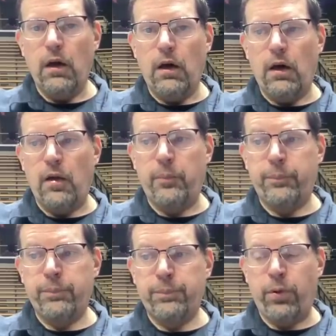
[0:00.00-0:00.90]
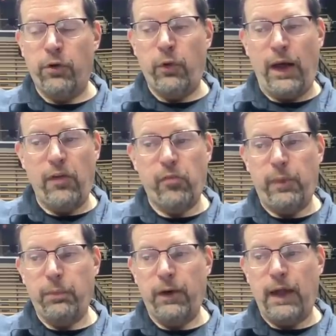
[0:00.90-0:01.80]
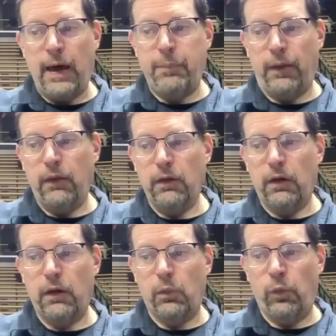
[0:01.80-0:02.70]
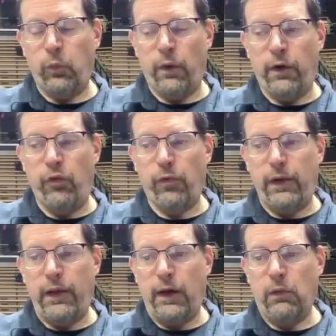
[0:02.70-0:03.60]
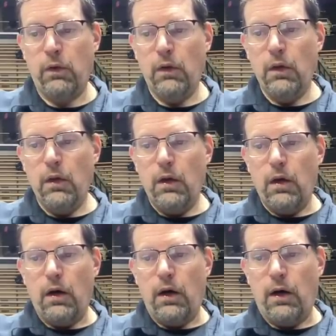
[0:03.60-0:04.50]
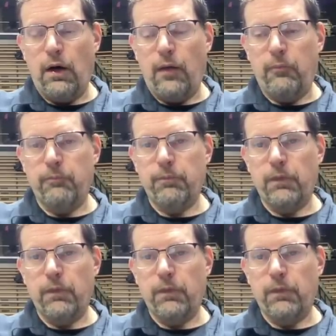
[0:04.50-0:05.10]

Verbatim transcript: Uh, Purdue has to be pretty happy uh, with where it is right now. Um,